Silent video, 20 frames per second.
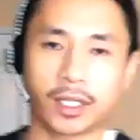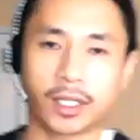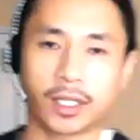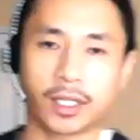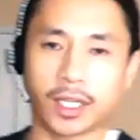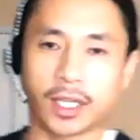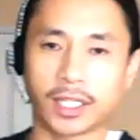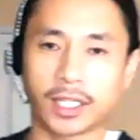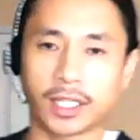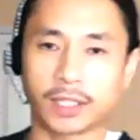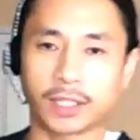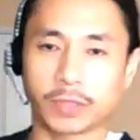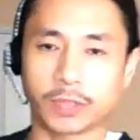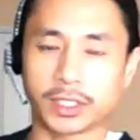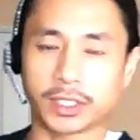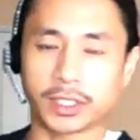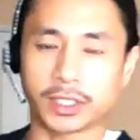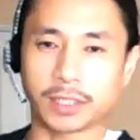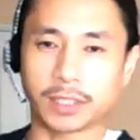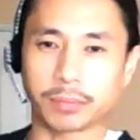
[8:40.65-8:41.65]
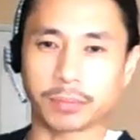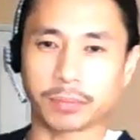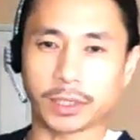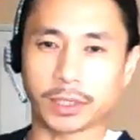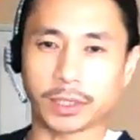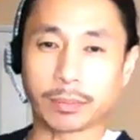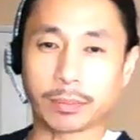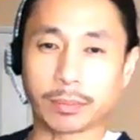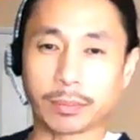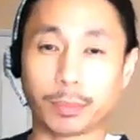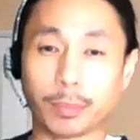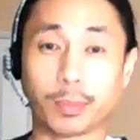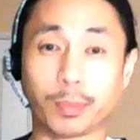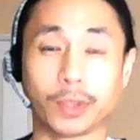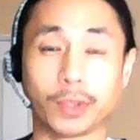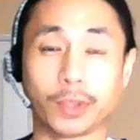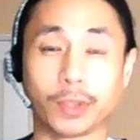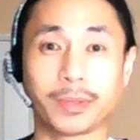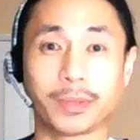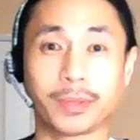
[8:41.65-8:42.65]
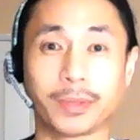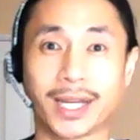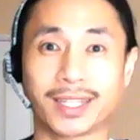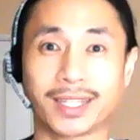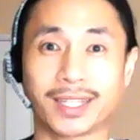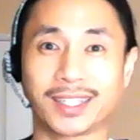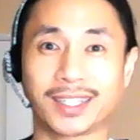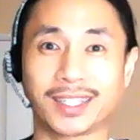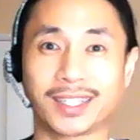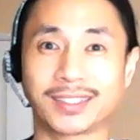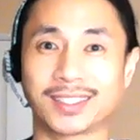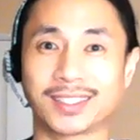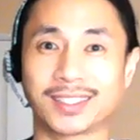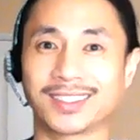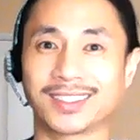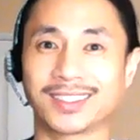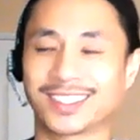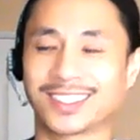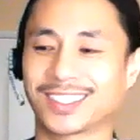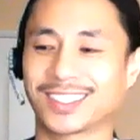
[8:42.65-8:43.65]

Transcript: and then we simply pull back against it.